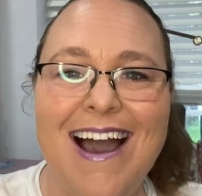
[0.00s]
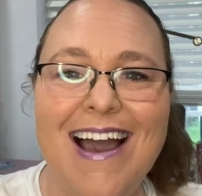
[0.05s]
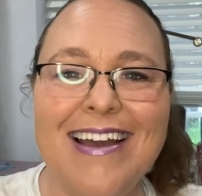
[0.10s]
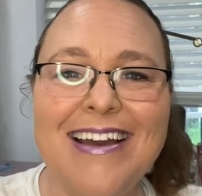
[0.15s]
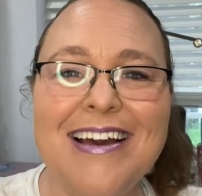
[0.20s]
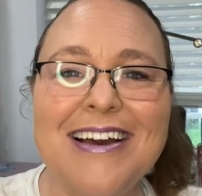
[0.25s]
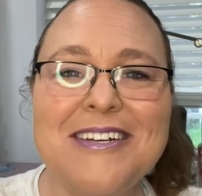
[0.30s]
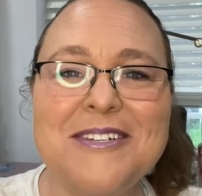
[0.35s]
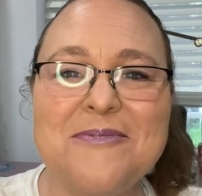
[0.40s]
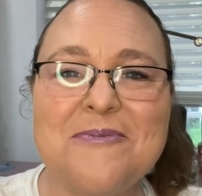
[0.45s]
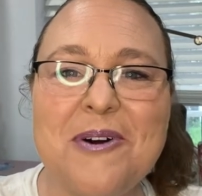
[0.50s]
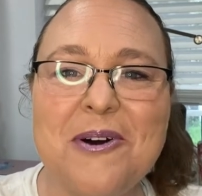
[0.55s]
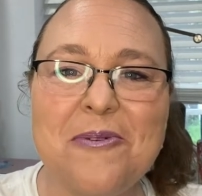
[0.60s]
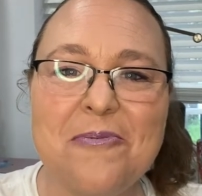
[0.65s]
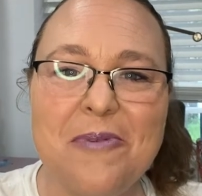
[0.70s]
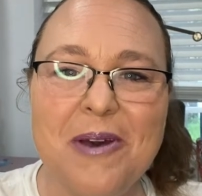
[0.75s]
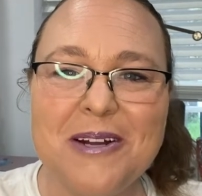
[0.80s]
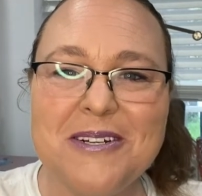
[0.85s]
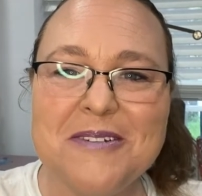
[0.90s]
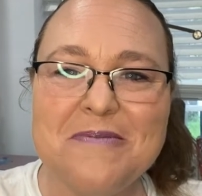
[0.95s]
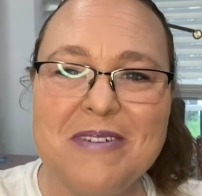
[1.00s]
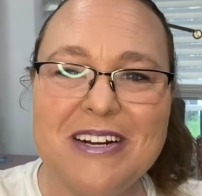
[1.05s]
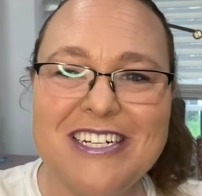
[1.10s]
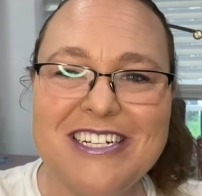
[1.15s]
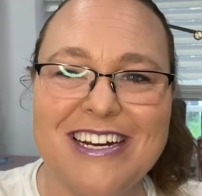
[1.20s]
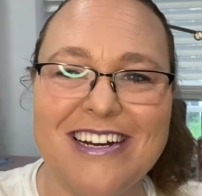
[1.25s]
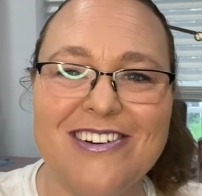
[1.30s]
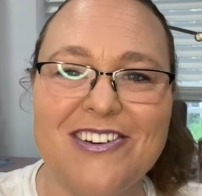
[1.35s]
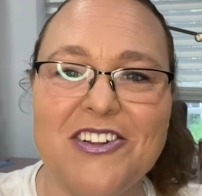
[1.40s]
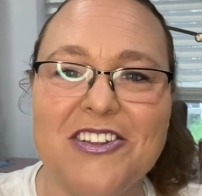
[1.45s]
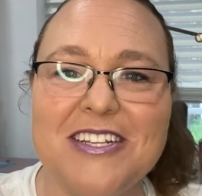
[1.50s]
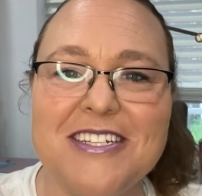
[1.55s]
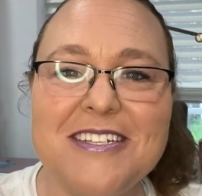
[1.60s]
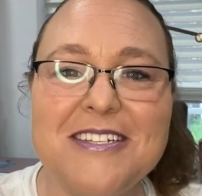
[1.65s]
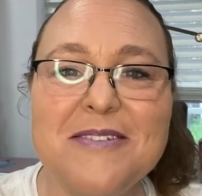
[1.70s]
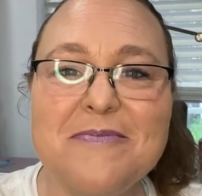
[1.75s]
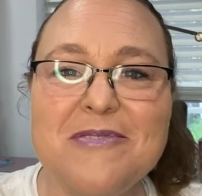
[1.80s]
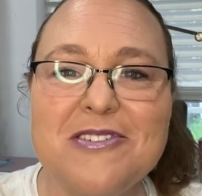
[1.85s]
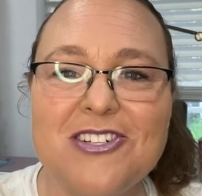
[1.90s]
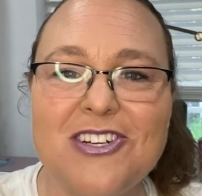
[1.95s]
Hi guys, welcome back to my channel. This
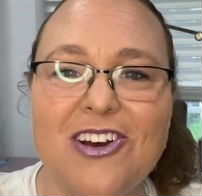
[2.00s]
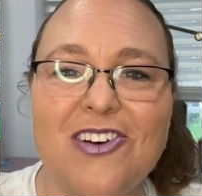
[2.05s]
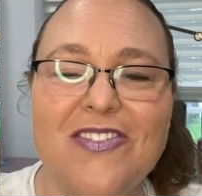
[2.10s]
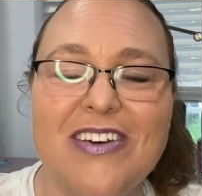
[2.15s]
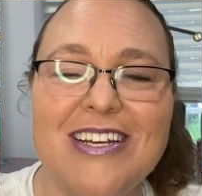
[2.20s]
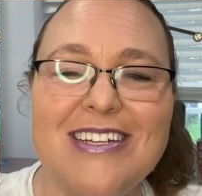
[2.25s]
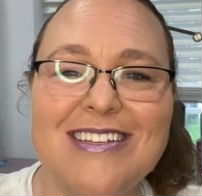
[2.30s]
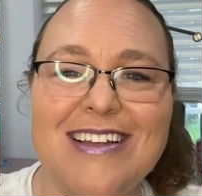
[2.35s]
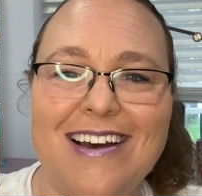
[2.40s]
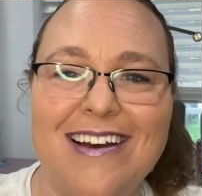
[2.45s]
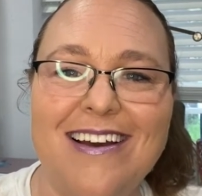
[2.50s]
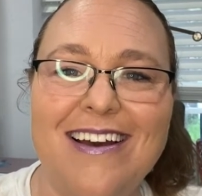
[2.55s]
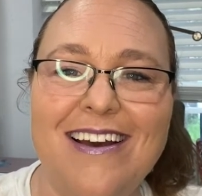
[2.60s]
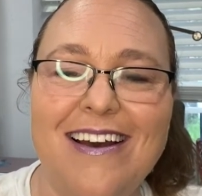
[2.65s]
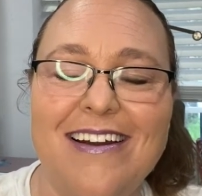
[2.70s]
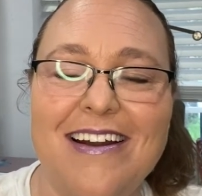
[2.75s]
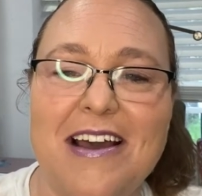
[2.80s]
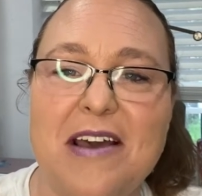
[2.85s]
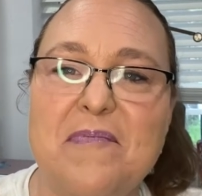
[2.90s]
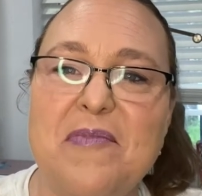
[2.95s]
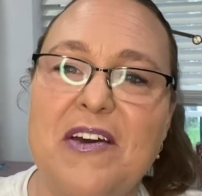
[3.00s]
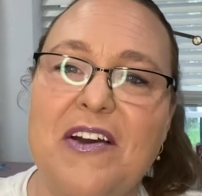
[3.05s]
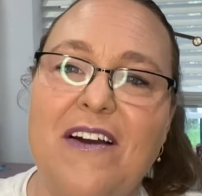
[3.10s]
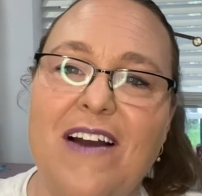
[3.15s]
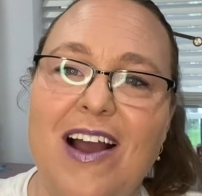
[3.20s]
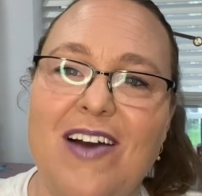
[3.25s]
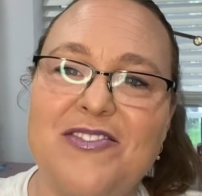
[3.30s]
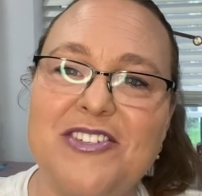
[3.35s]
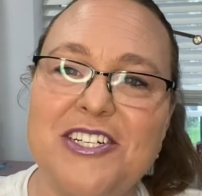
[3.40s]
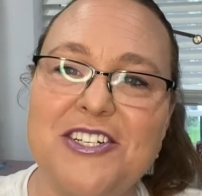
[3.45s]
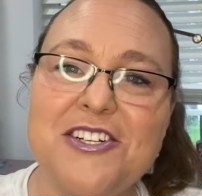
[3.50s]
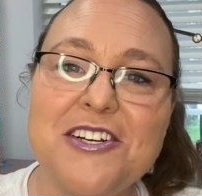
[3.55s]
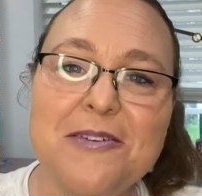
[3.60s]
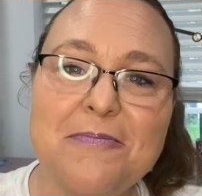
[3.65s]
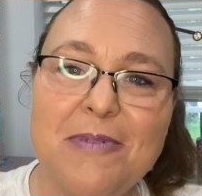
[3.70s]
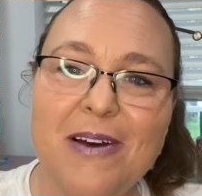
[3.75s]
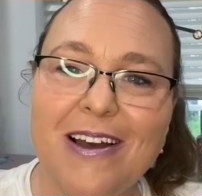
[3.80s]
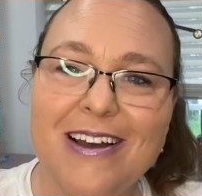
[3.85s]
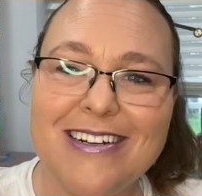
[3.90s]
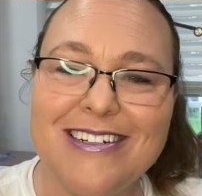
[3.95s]
is Michelle Baysaga and I'm the crafty
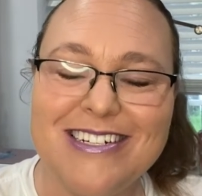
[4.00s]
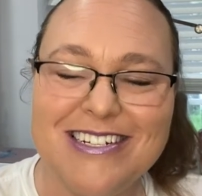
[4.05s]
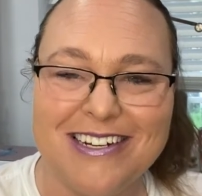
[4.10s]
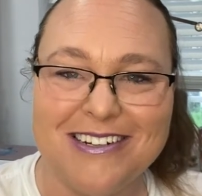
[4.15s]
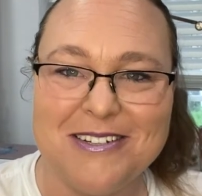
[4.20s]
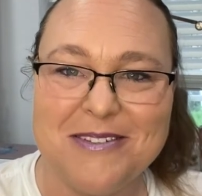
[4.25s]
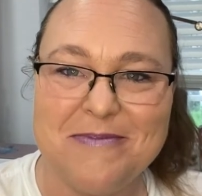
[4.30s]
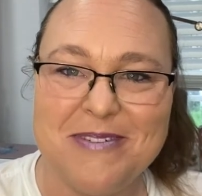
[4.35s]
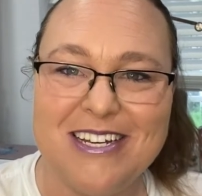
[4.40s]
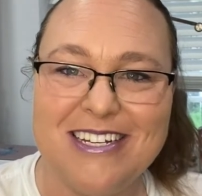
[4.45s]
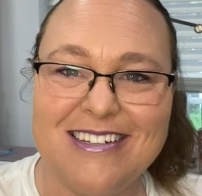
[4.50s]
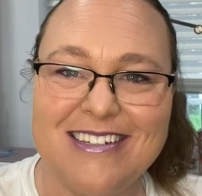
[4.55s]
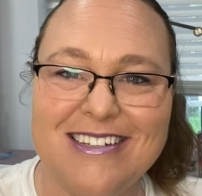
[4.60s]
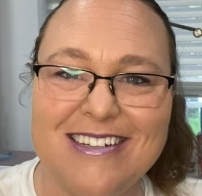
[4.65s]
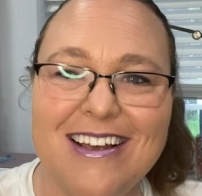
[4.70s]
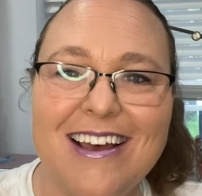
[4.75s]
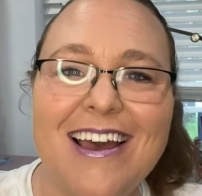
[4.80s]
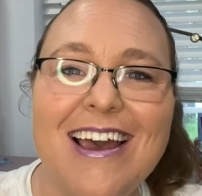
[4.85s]
chick behind Chelle's Beads.